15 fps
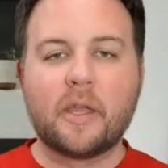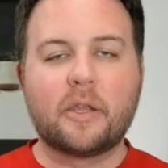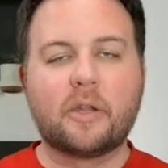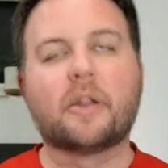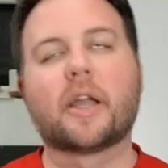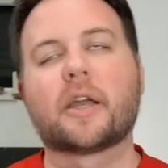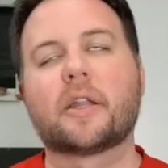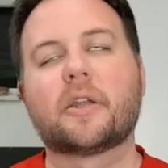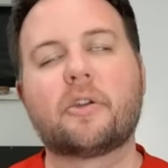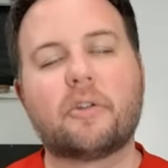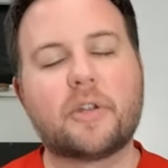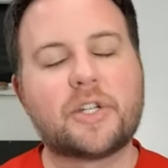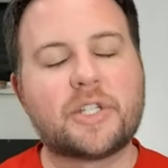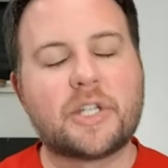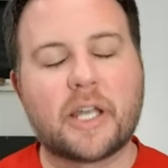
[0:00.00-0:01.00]
You're not going to go
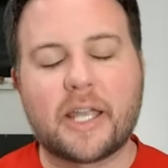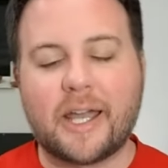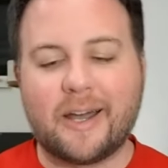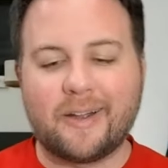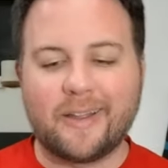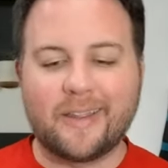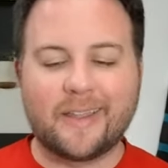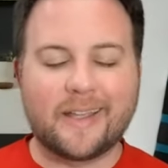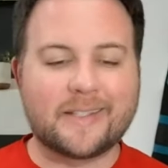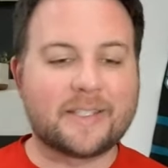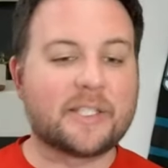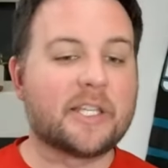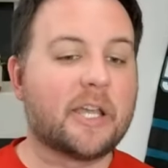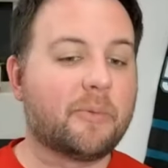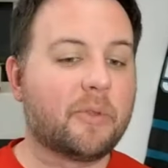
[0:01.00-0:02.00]
to checkout and get
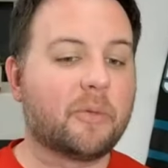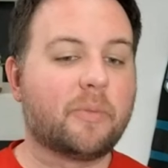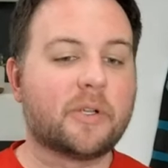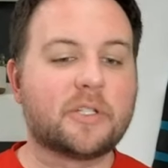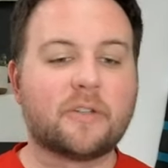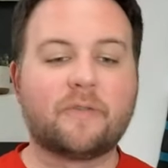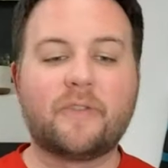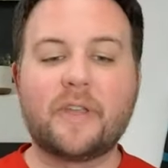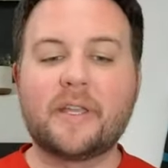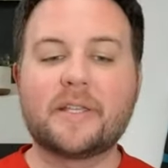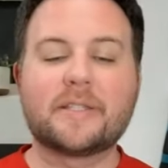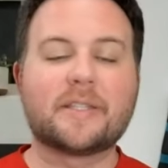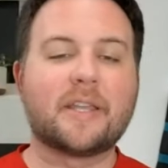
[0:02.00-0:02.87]
slammed with a bunch of fees.